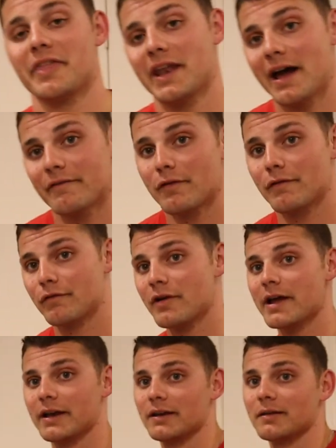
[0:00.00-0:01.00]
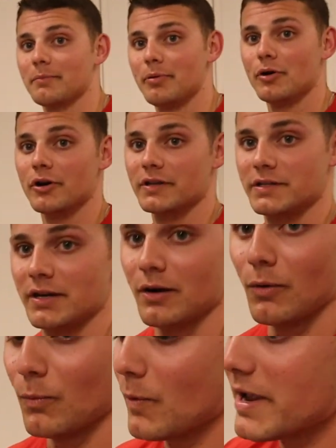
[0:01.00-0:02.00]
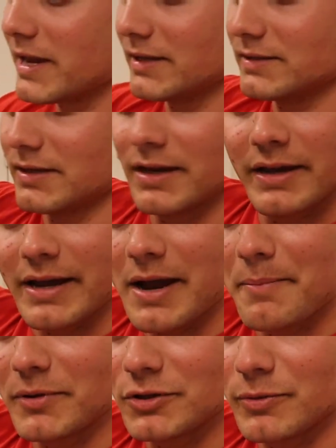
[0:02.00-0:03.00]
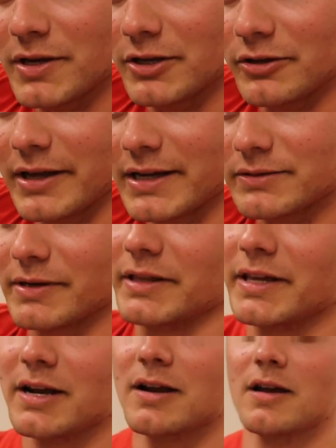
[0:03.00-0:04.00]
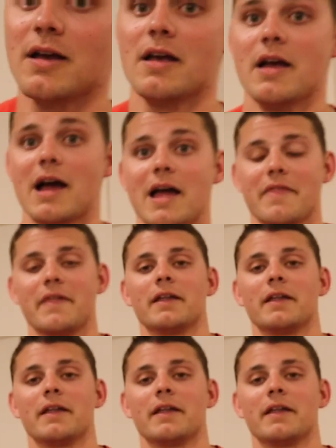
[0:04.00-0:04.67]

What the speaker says: Then have a friend put a weight in between your legs right there, and